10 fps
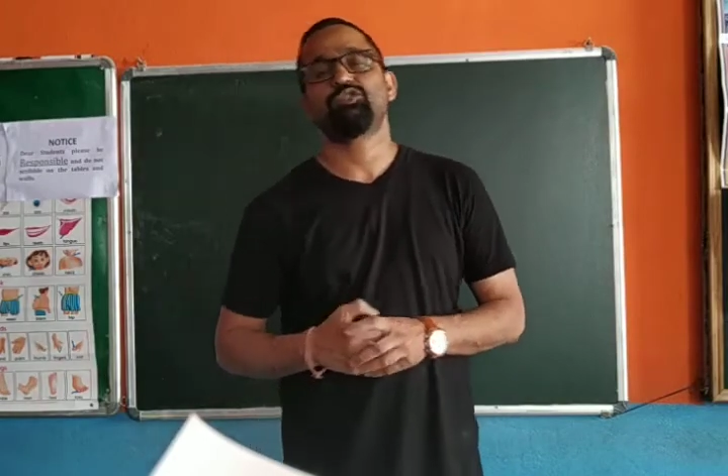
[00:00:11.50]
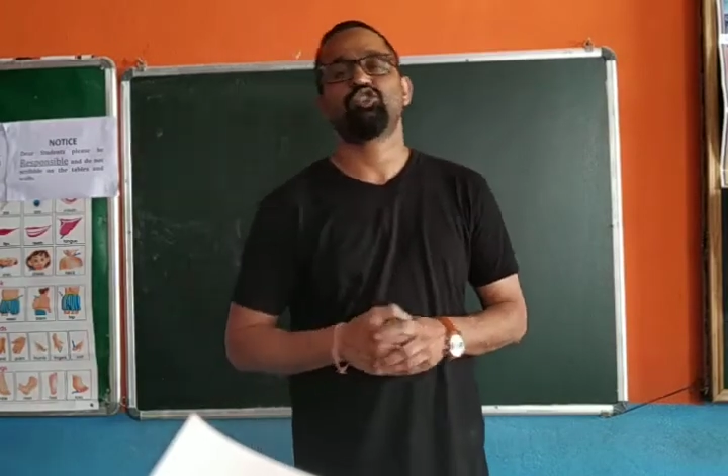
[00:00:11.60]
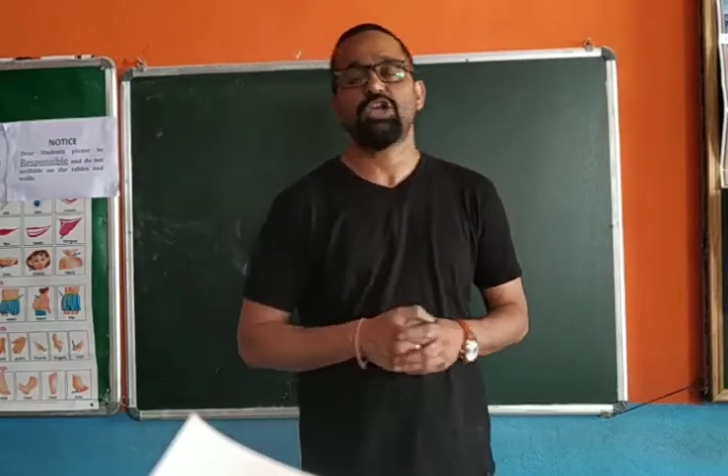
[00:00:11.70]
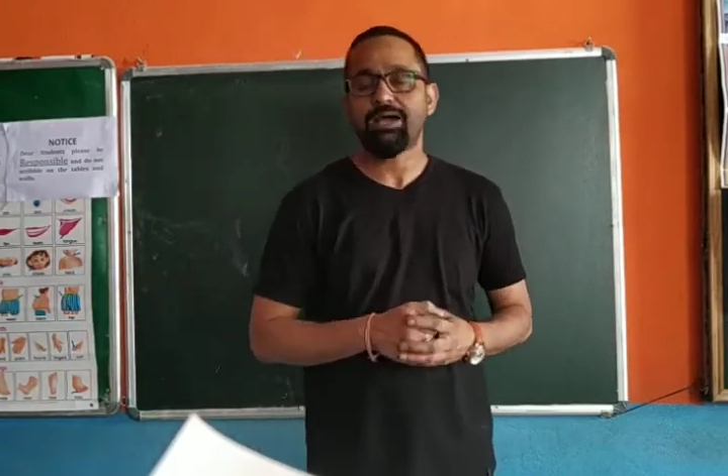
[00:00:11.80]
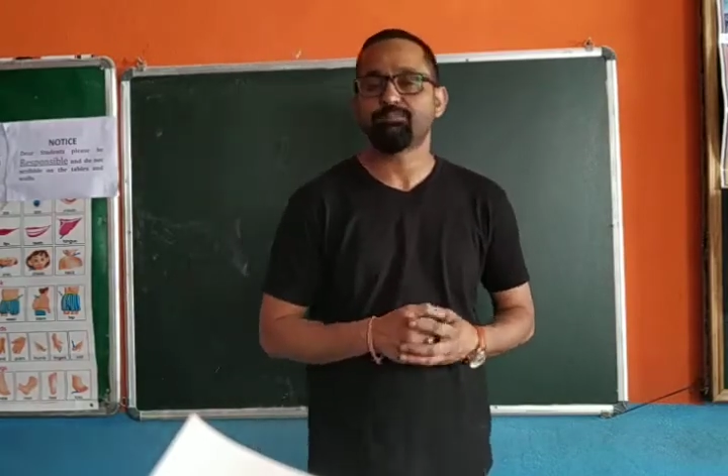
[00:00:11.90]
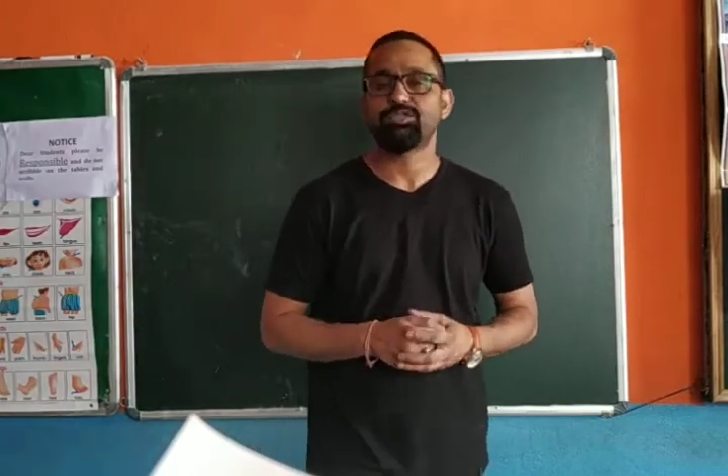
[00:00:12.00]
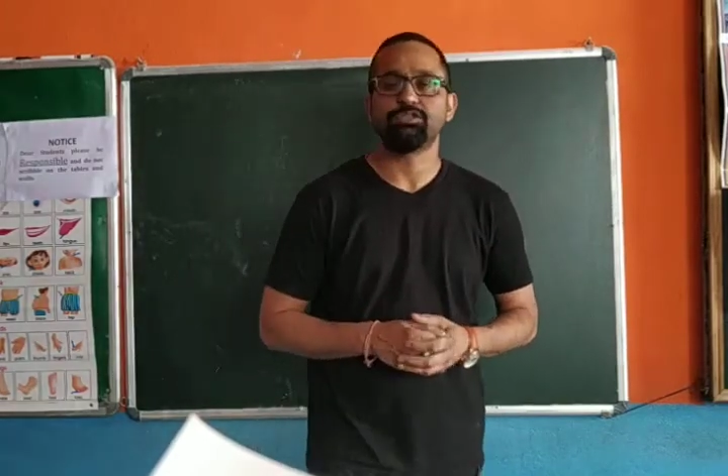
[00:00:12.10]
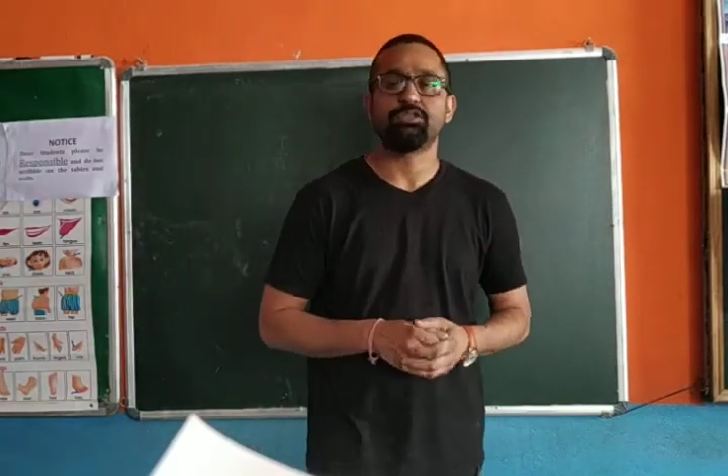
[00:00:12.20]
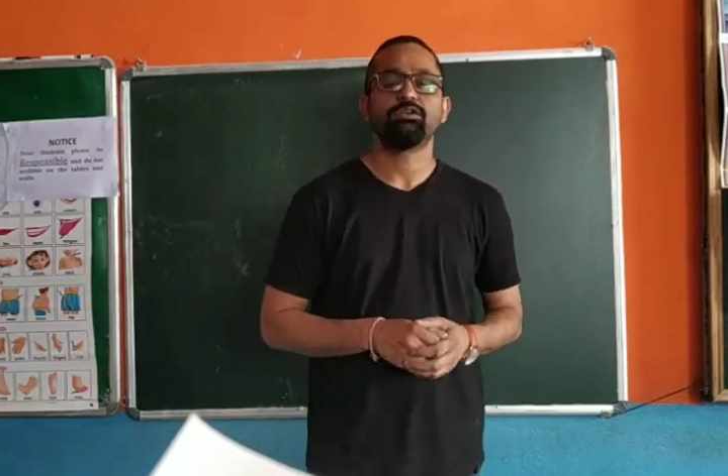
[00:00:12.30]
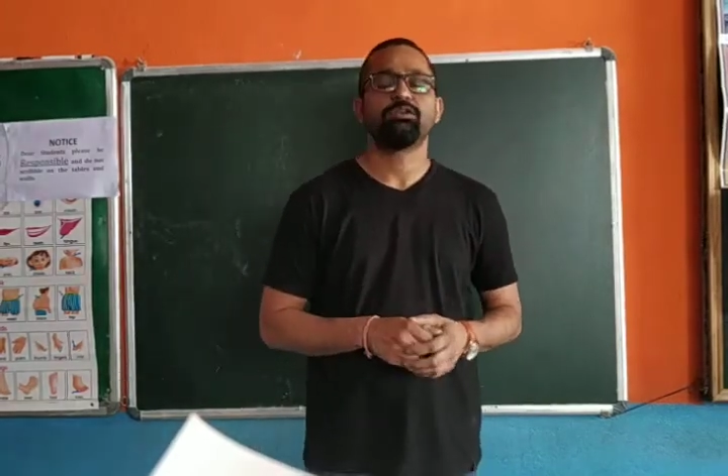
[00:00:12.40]
chapter,
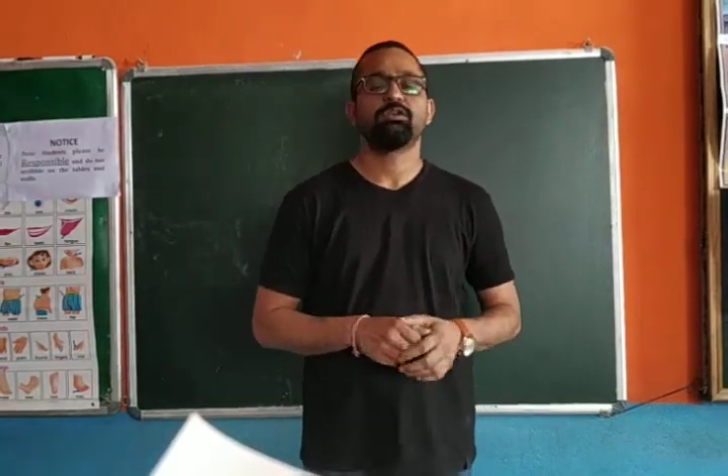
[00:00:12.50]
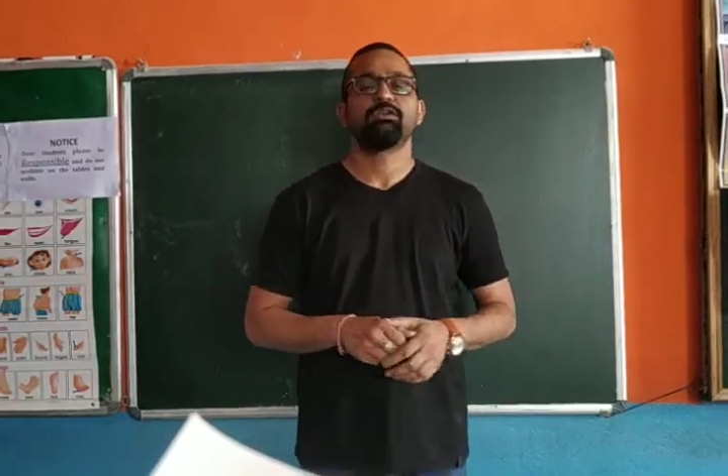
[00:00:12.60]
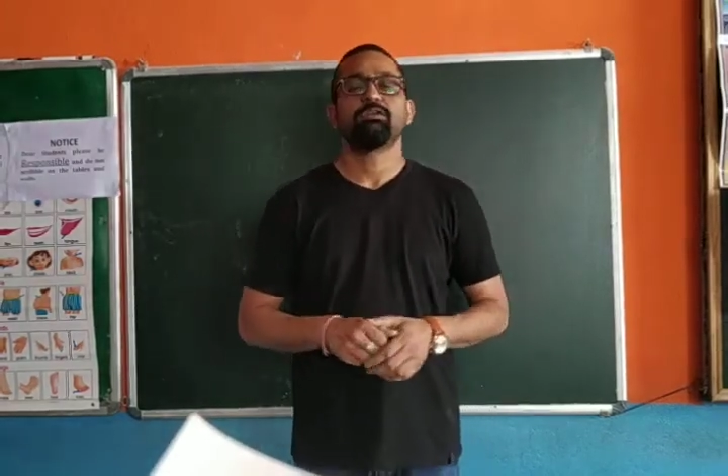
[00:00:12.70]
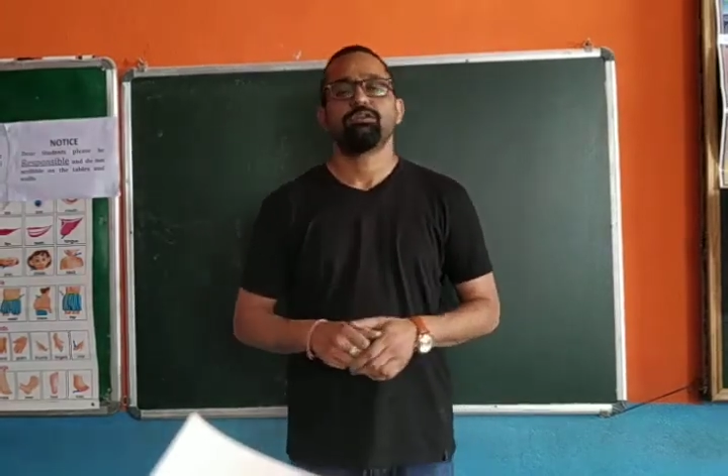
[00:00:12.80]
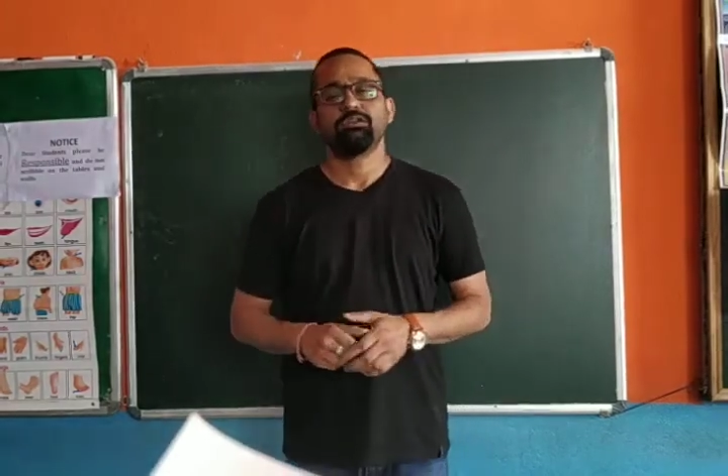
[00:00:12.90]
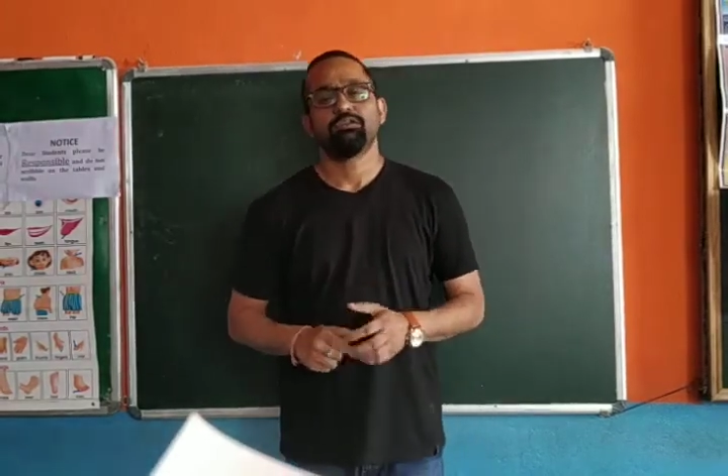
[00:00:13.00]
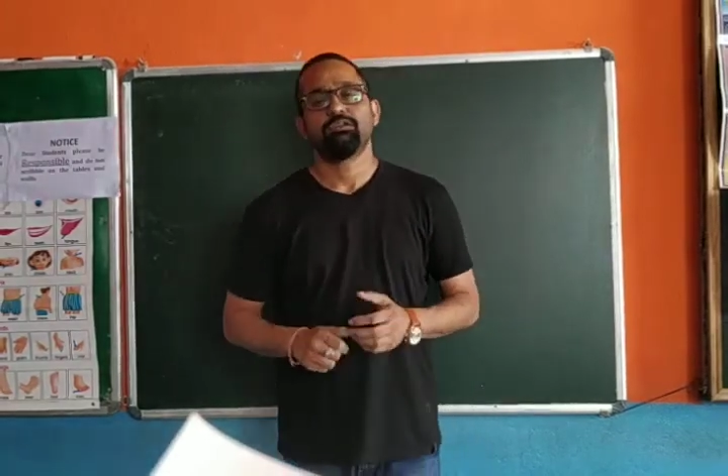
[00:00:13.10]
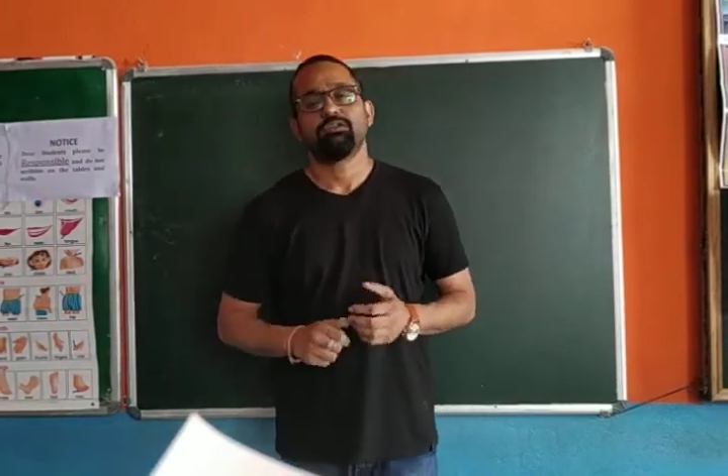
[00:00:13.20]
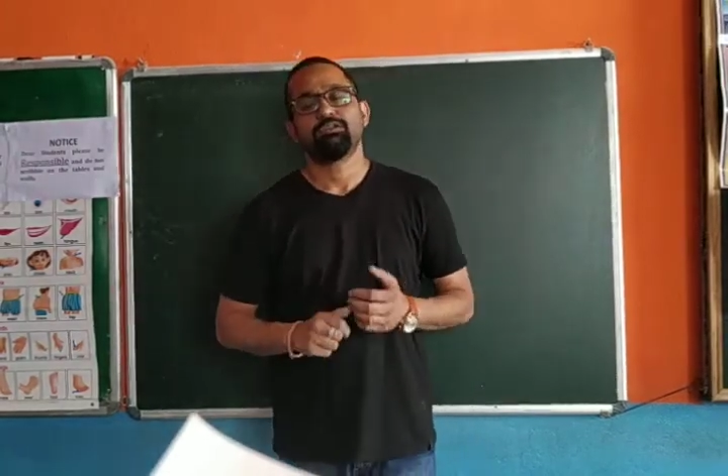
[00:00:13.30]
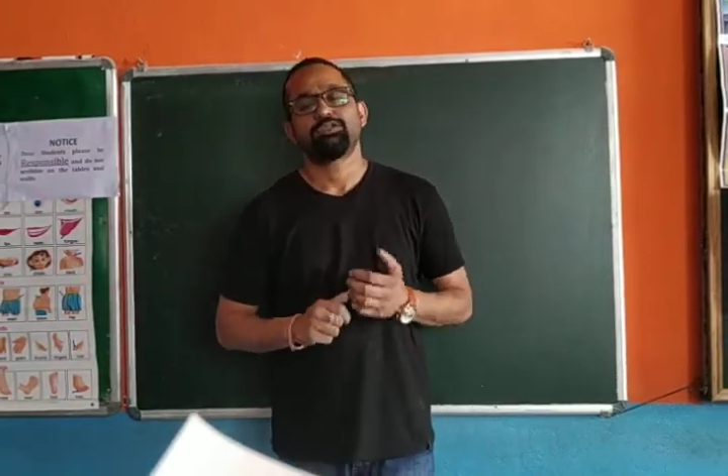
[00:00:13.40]

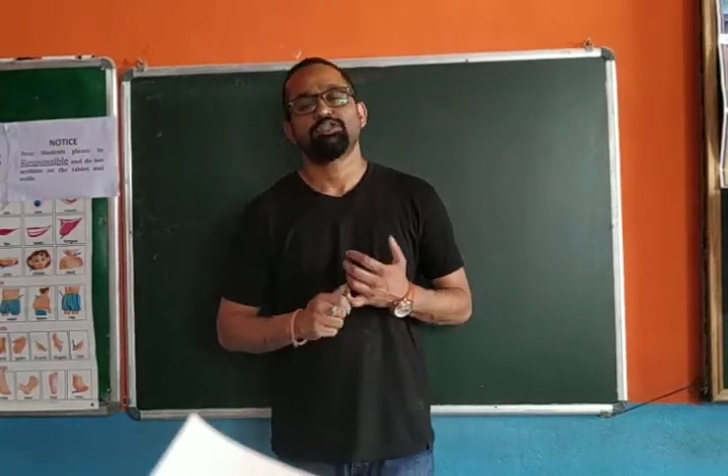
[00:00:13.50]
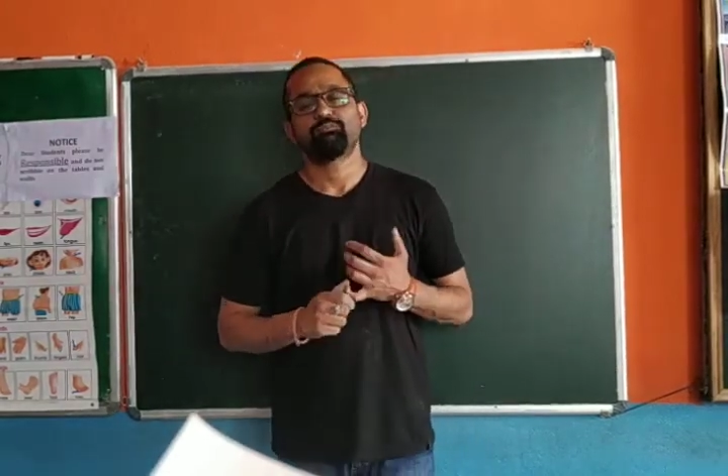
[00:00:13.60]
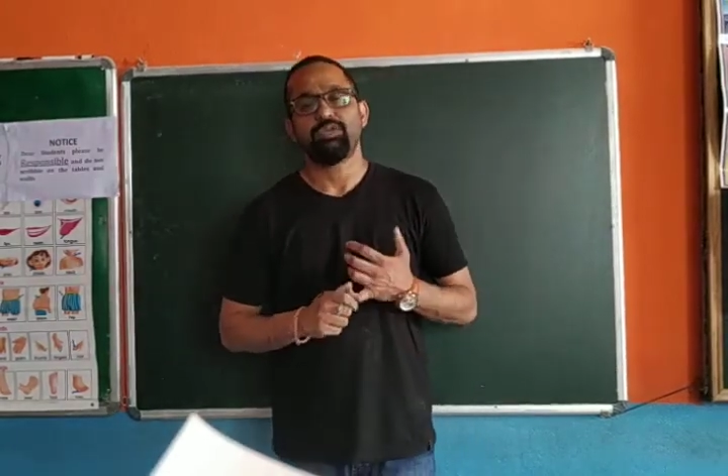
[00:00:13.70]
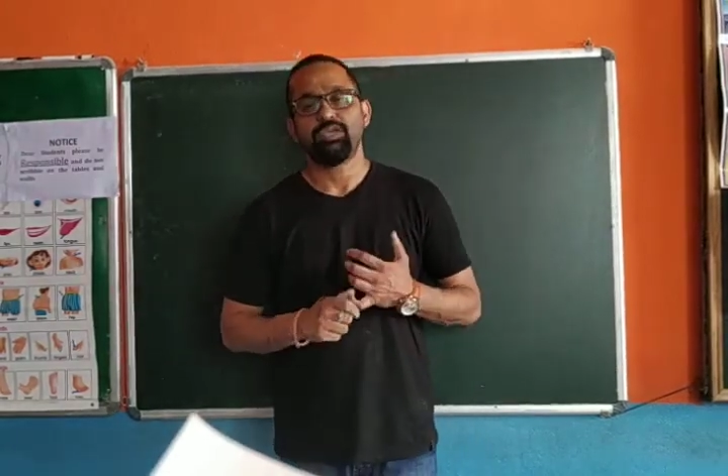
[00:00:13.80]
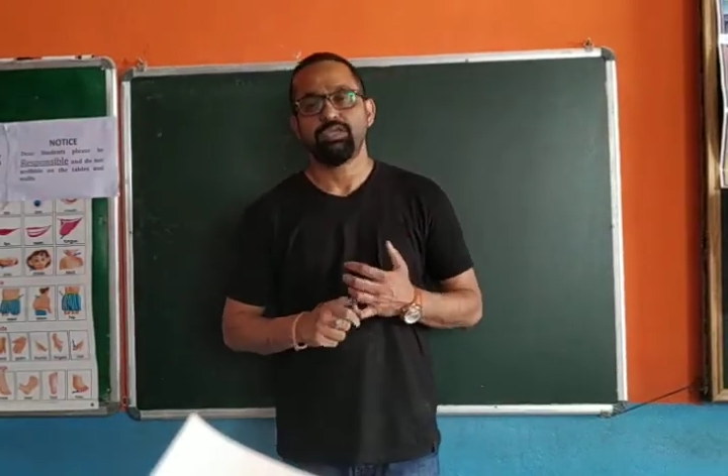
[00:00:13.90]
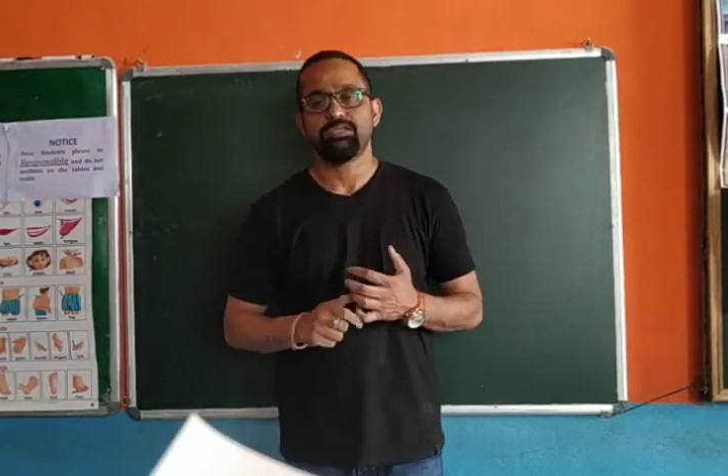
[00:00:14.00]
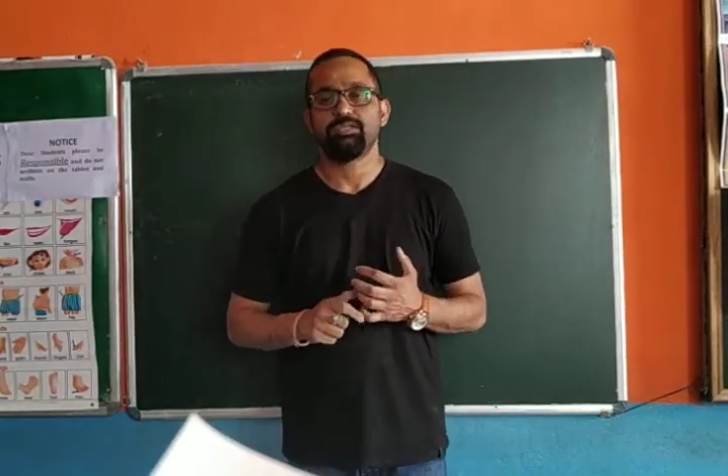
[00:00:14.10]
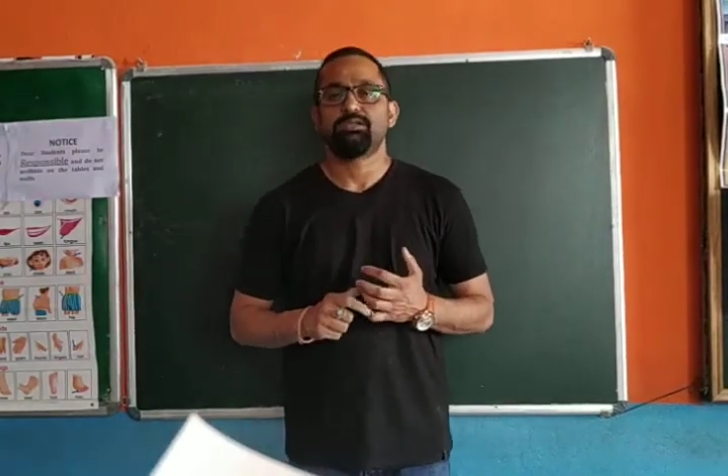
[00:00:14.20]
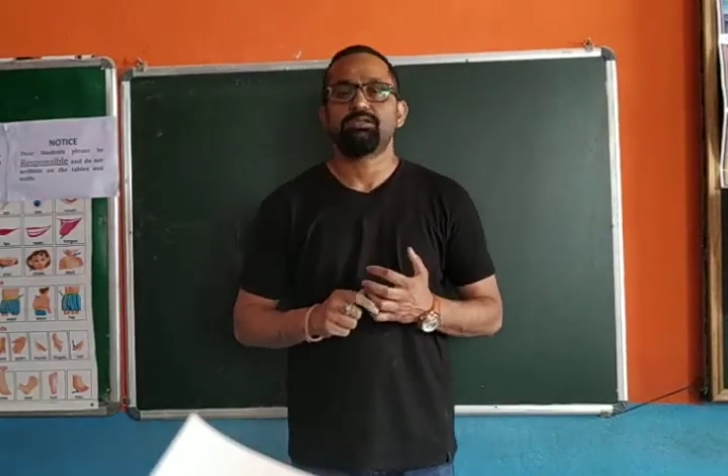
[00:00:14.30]
speed,